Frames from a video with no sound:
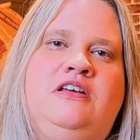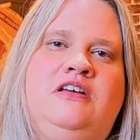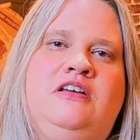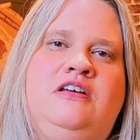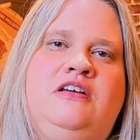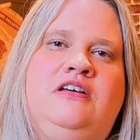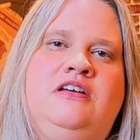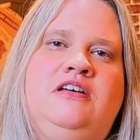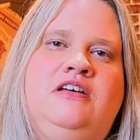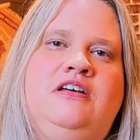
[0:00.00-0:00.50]

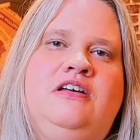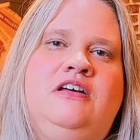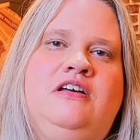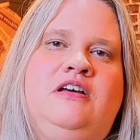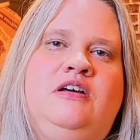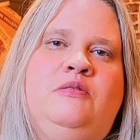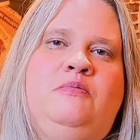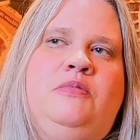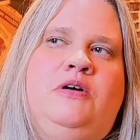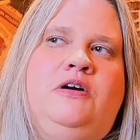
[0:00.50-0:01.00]
the
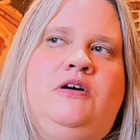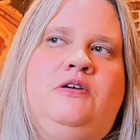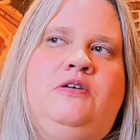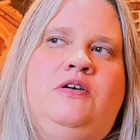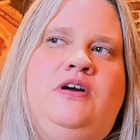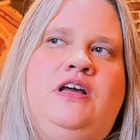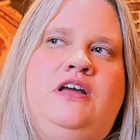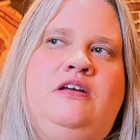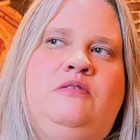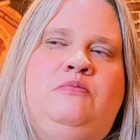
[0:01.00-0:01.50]

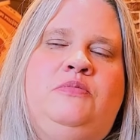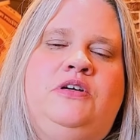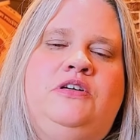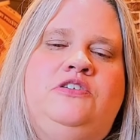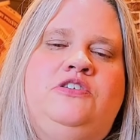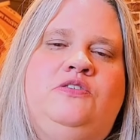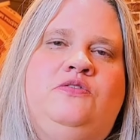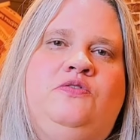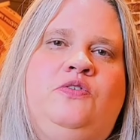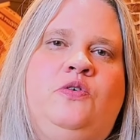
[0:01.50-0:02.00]
Parkway and
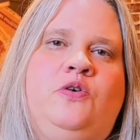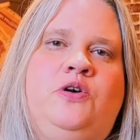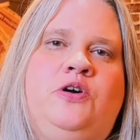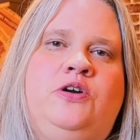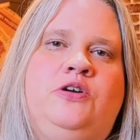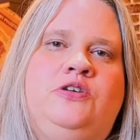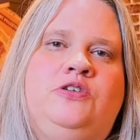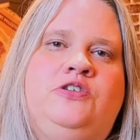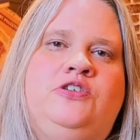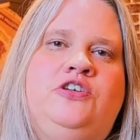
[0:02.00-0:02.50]
Pigeon
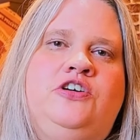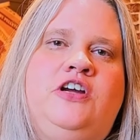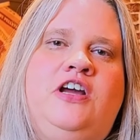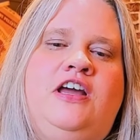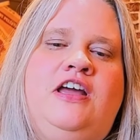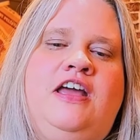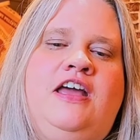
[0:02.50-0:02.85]
Forge.